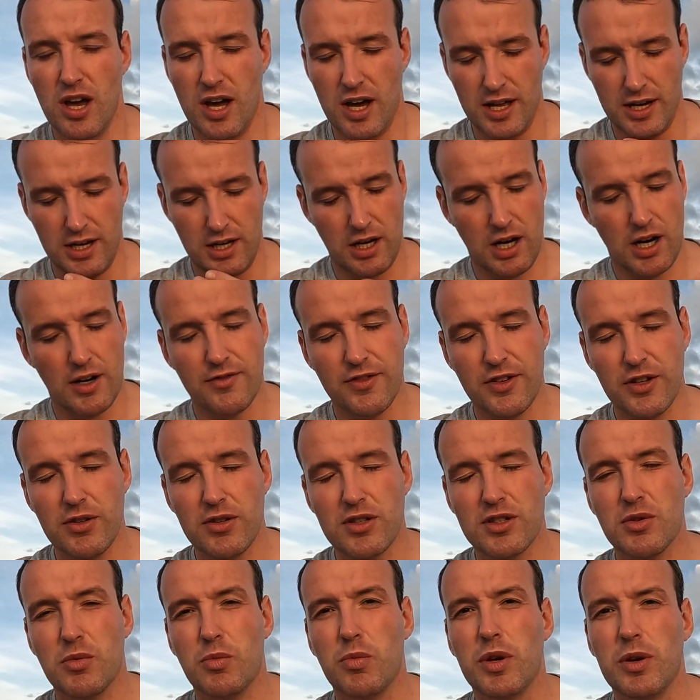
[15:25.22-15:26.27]
and our
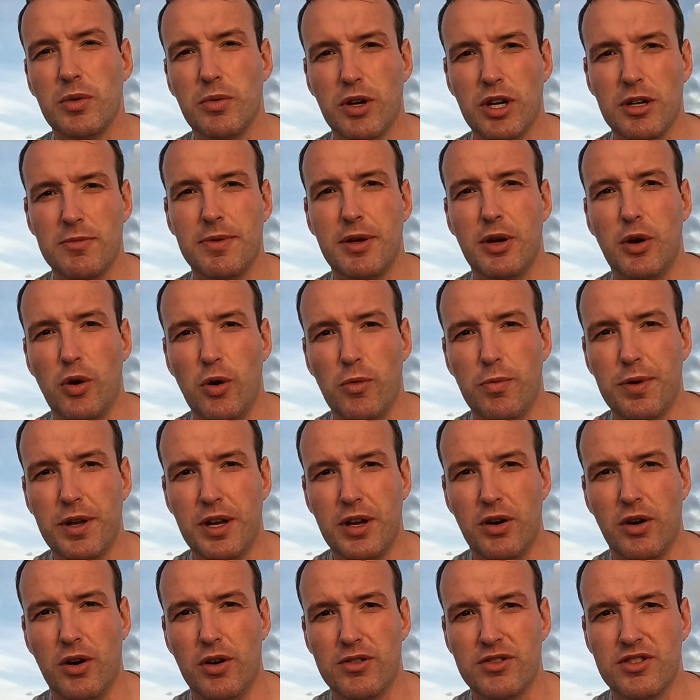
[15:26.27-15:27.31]
viewers, we want to be open
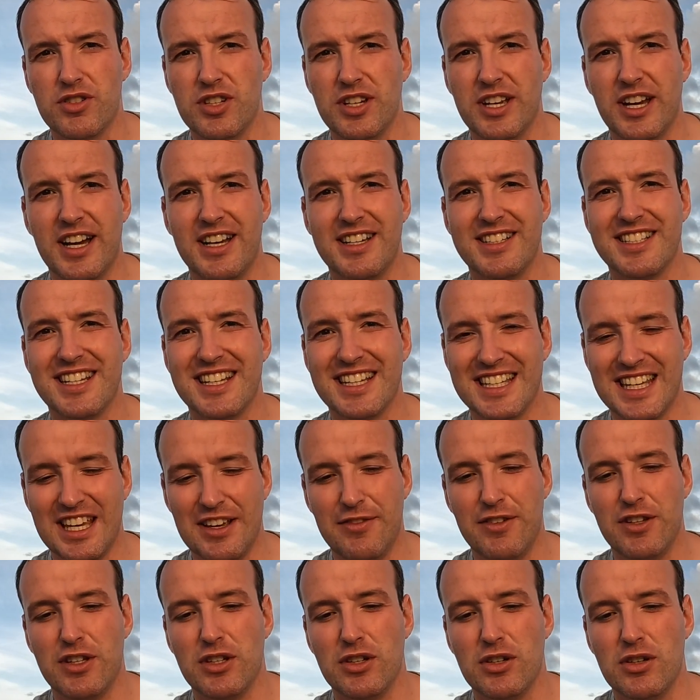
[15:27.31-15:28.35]
and honest to you guys,
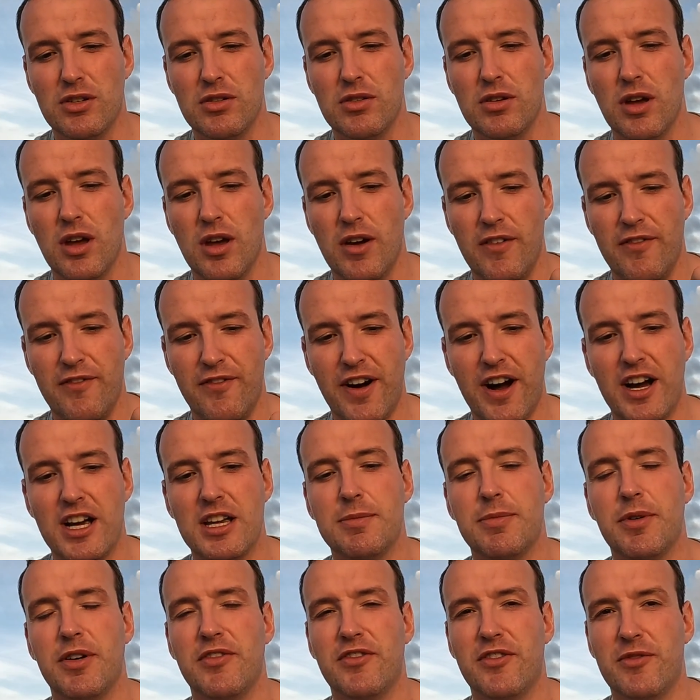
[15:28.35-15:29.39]
giving you
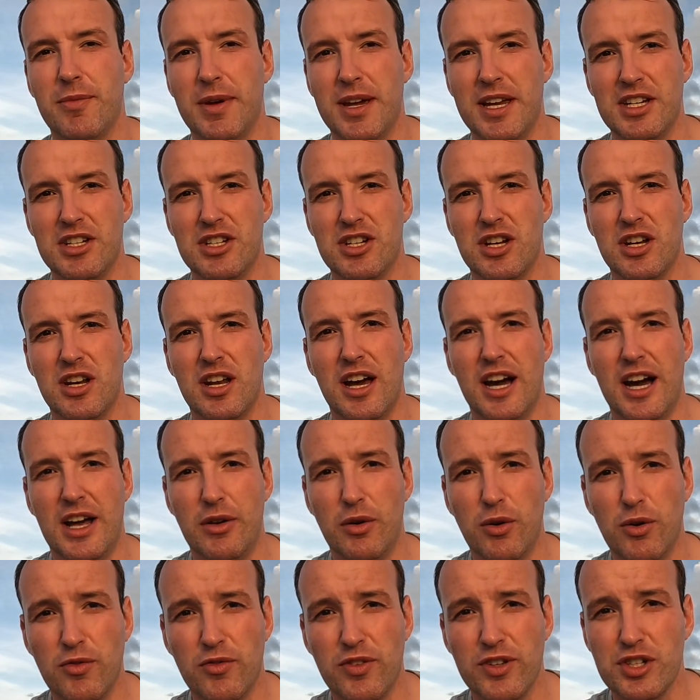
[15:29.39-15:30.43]
valuable information and
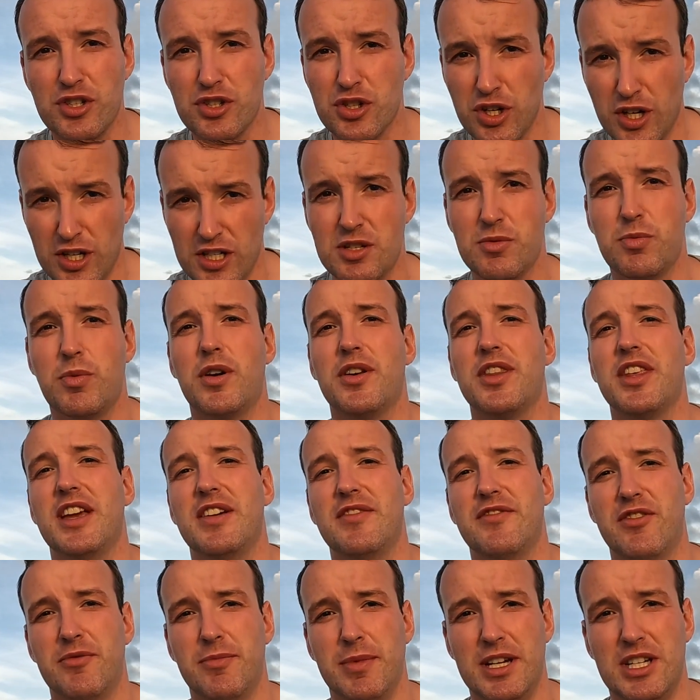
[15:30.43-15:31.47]
hopefully trustworthy
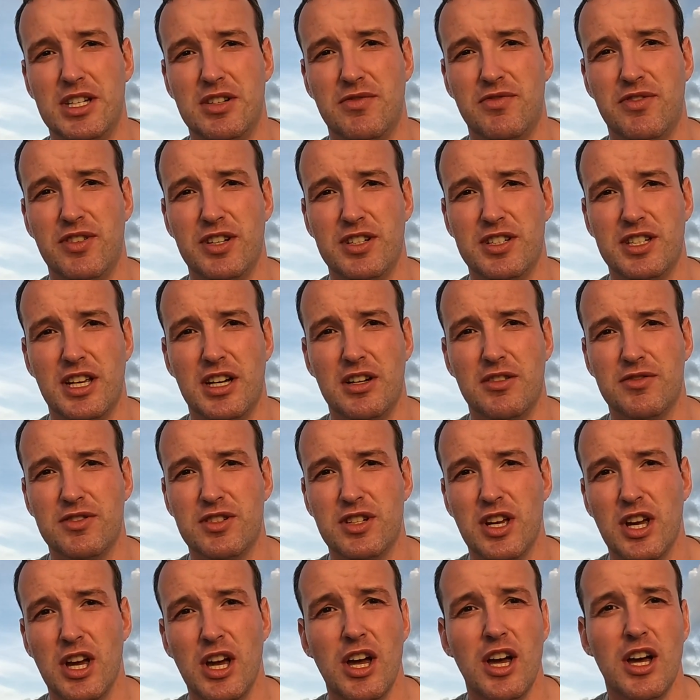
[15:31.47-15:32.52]
information for yourselves.
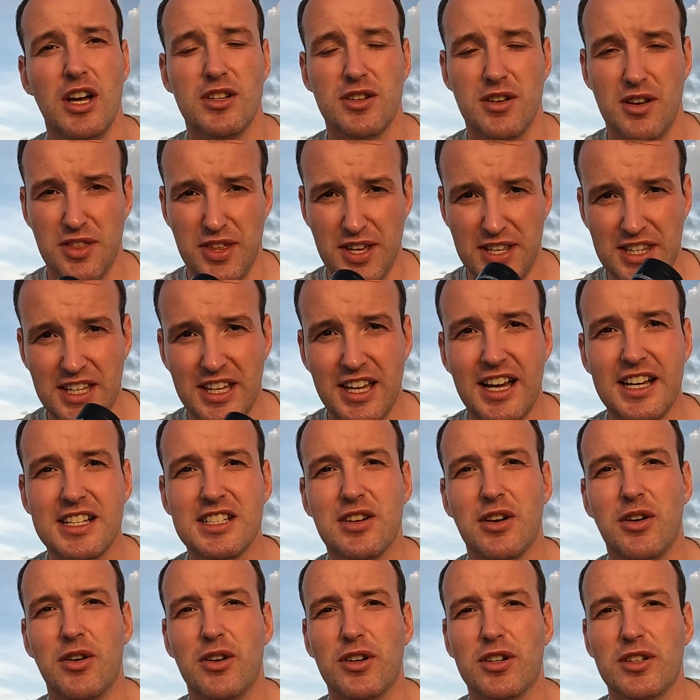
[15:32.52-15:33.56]
So I thank the guys
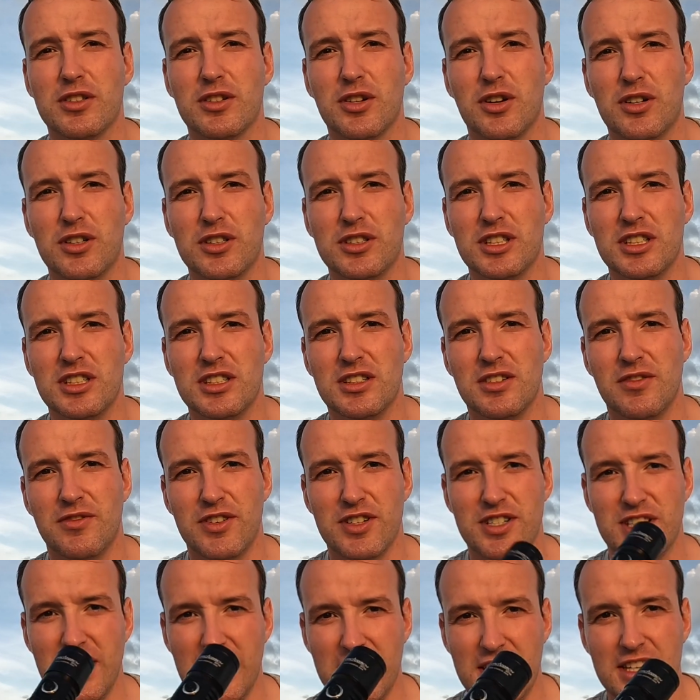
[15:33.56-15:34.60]
at OrcaTorches for
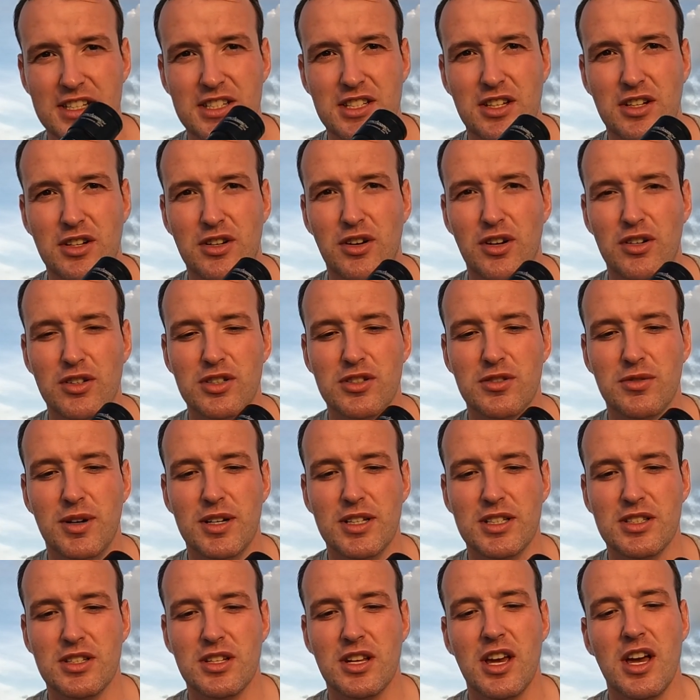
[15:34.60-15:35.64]
sending this across to
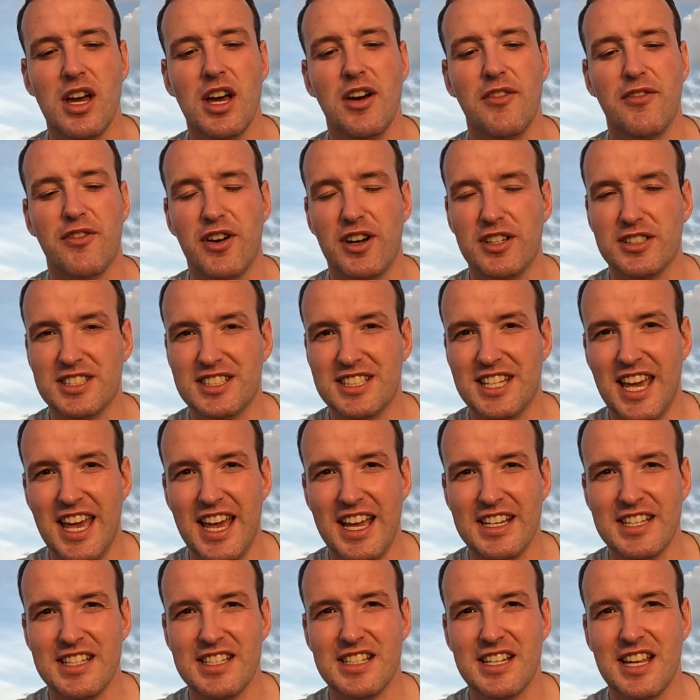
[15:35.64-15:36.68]
us for us to
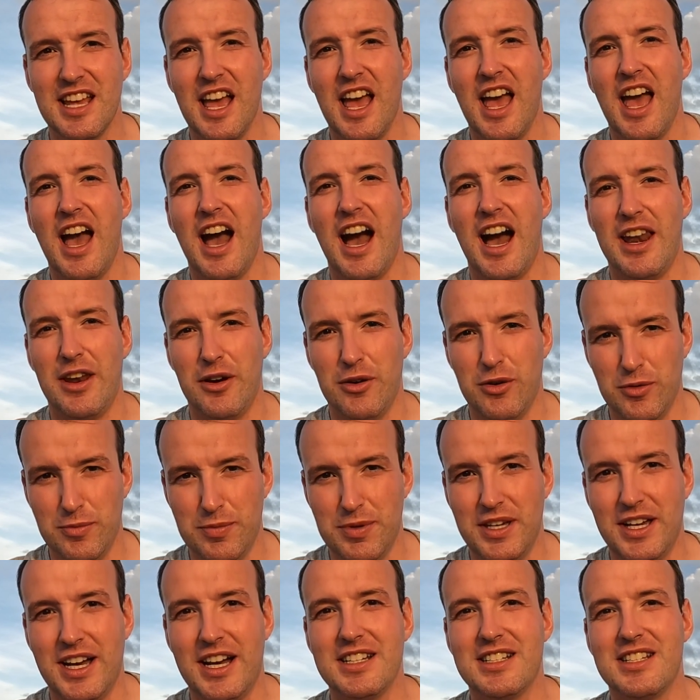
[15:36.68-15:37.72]
test, and I hope
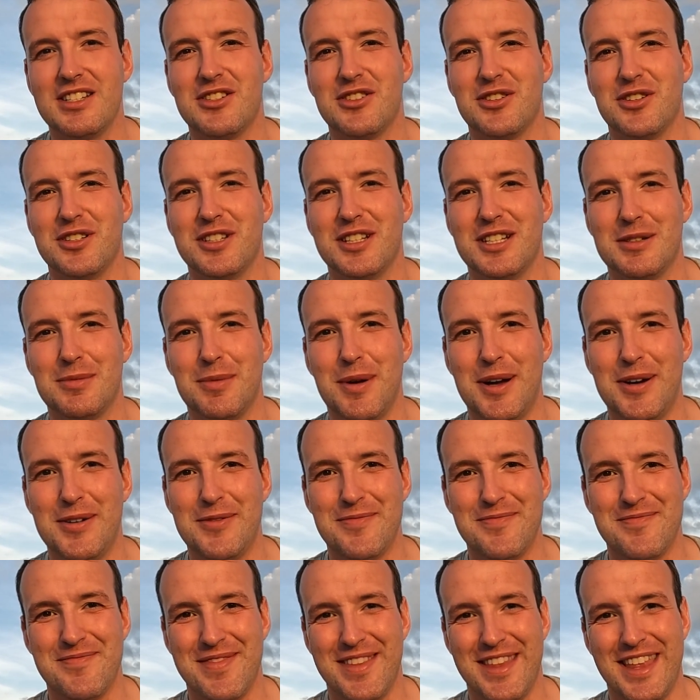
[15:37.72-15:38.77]
you guys enjoyed it as well.
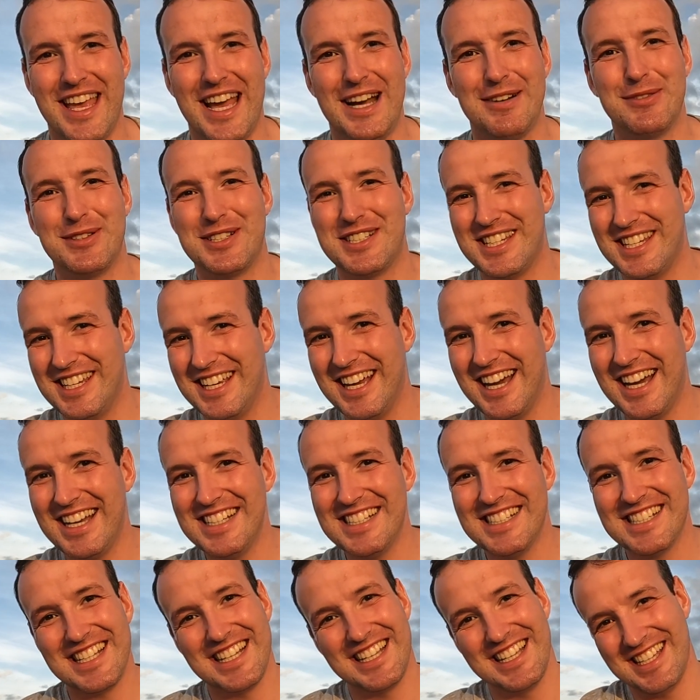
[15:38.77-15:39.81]
And we'll see you
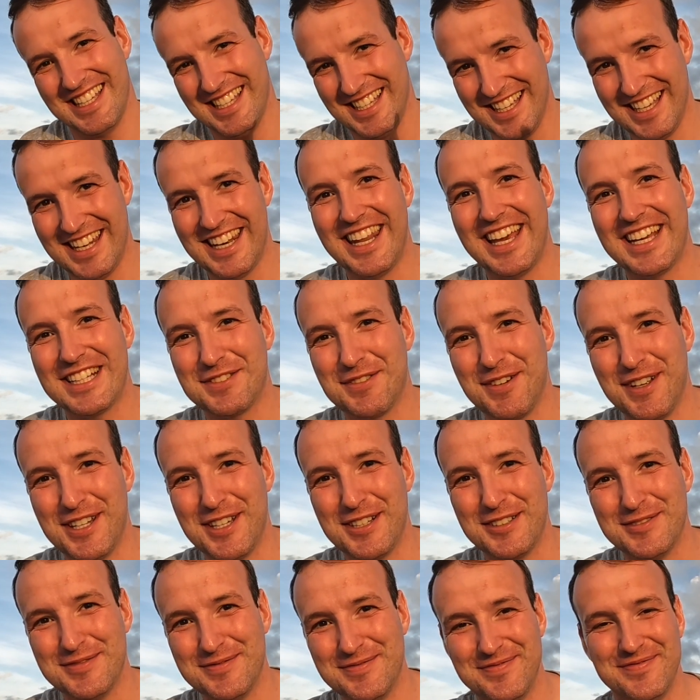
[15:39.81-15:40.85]
guys in the next
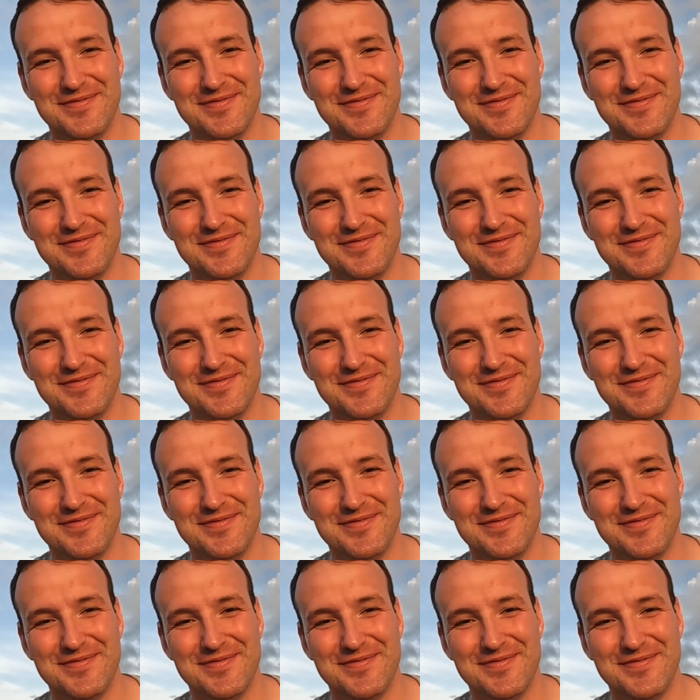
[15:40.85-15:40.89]
video.